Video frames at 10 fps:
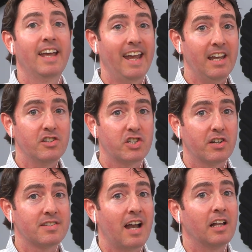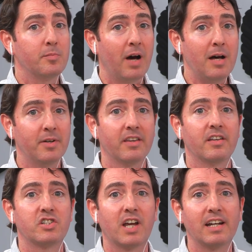And shares in Alibaba,
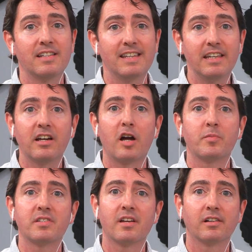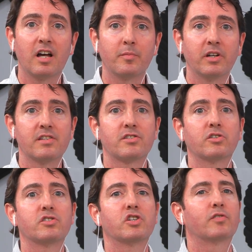the Chinese e-commerce conglomerate,
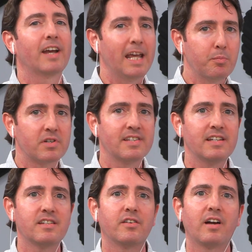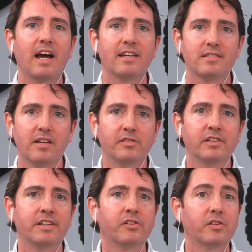surged over 8% to their highest level
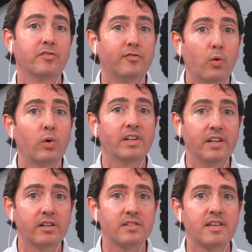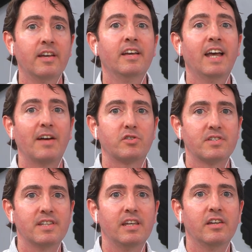in nearly 4 years after
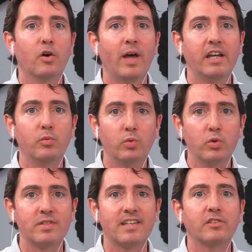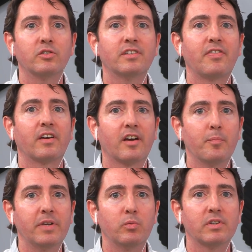CEO Eddie Wu signaled that the
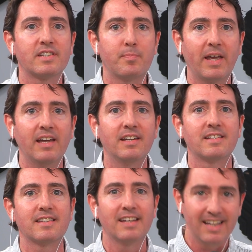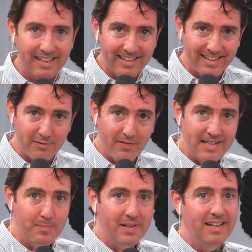company will expand its
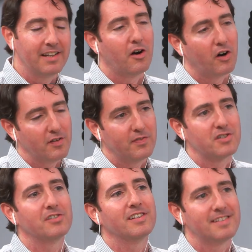investment in artificial